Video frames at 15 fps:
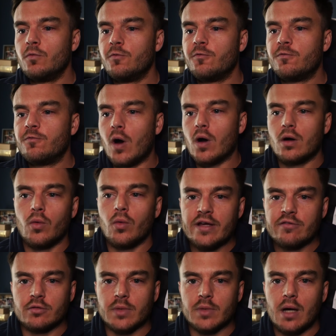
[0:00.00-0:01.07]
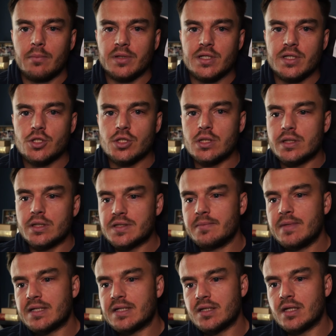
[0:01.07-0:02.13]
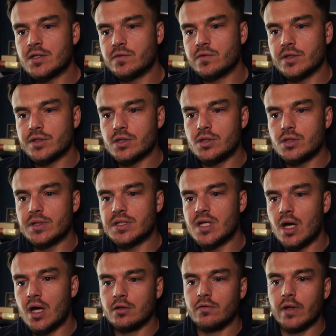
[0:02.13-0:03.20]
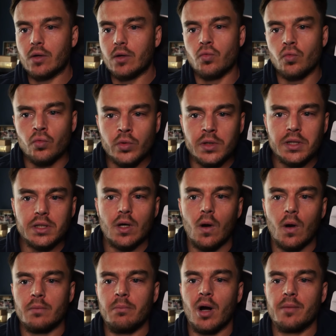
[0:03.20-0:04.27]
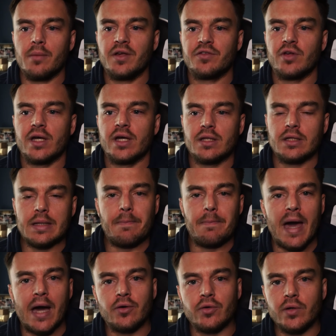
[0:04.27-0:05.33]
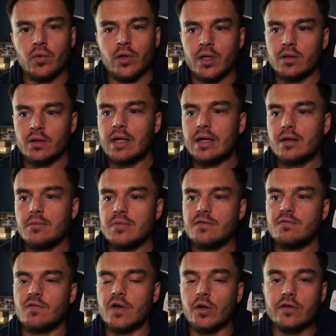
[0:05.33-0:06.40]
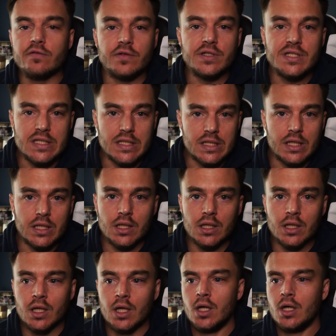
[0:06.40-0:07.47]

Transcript: Far away from competition, it doesn't make sense for us to do a ton of like really hard barbell cycling and battery work. That can be very fatiguing